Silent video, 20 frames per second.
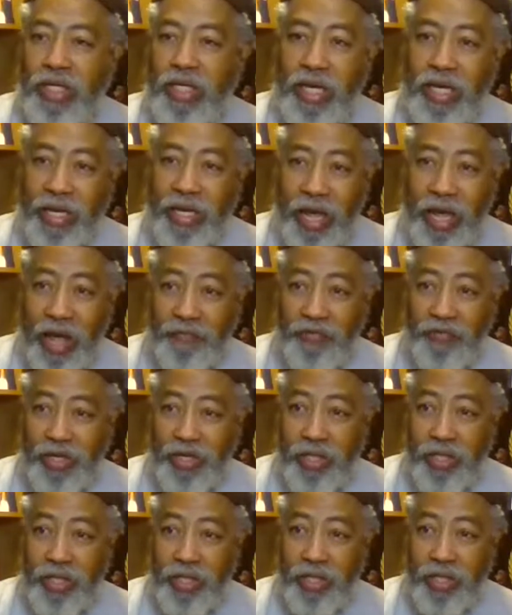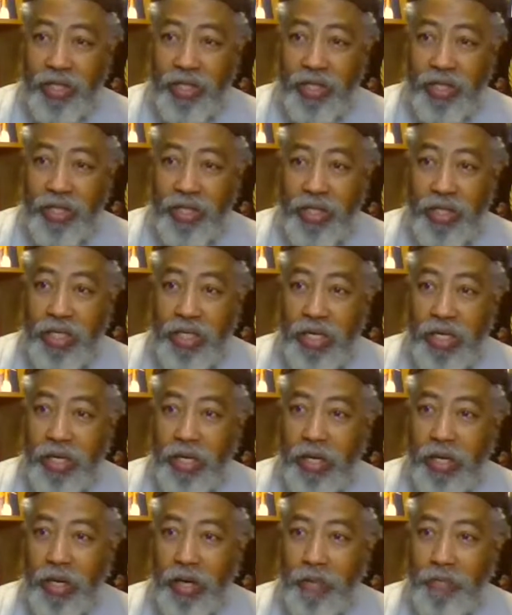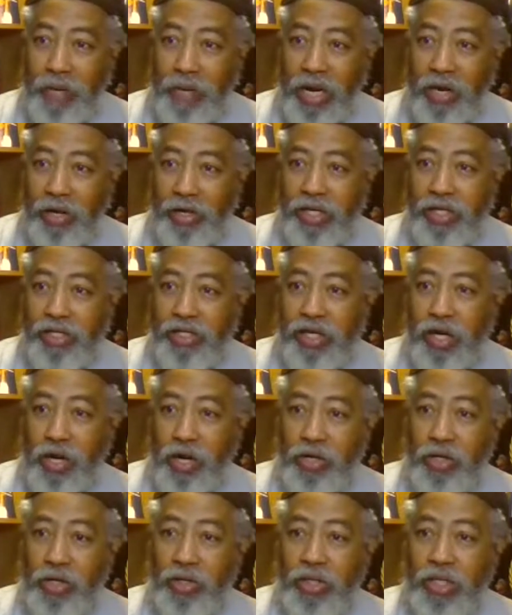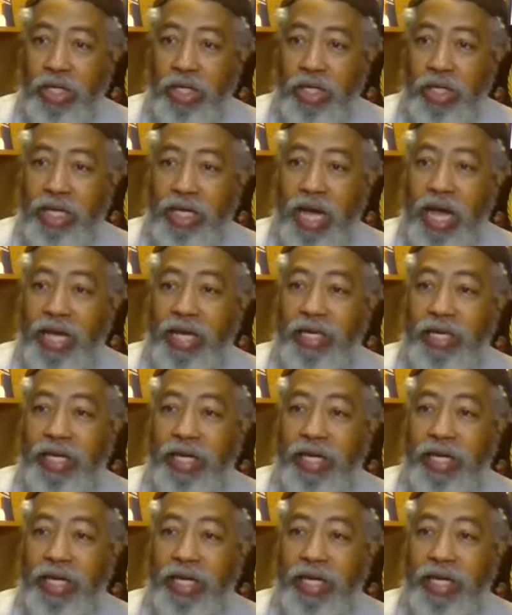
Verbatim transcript: an African-American colonel, Guion S.